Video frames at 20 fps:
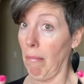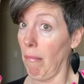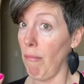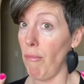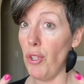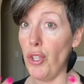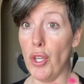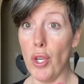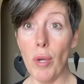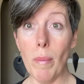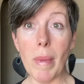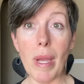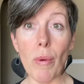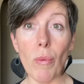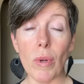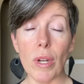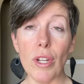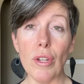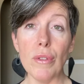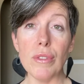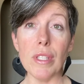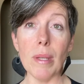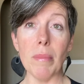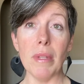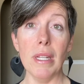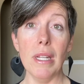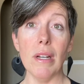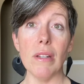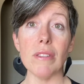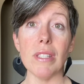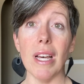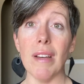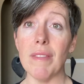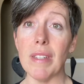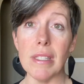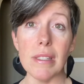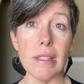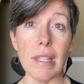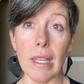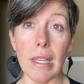You may want to do something else.
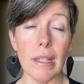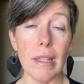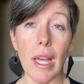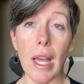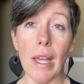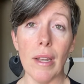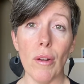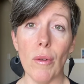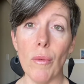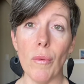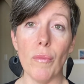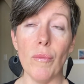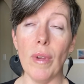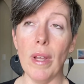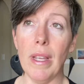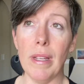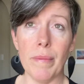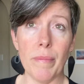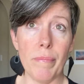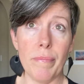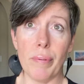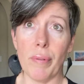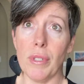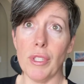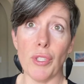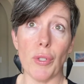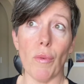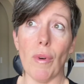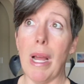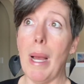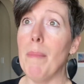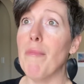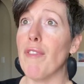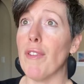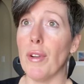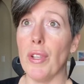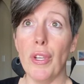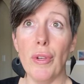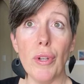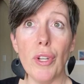Obviously, I don't prescribe for
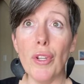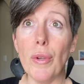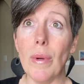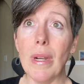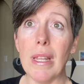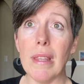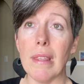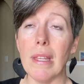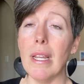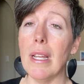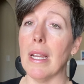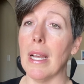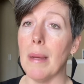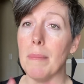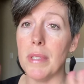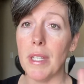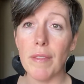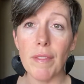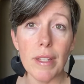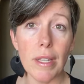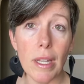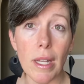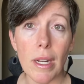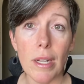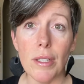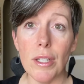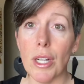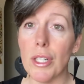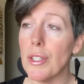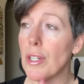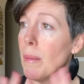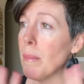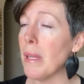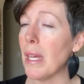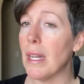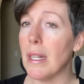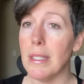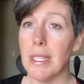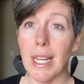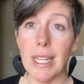you to do anything. I'm definitely not a doctor. I'm not
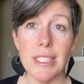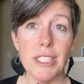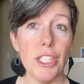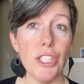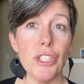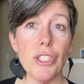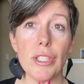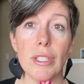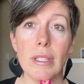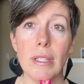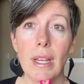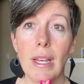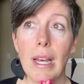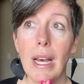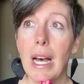a dietitian.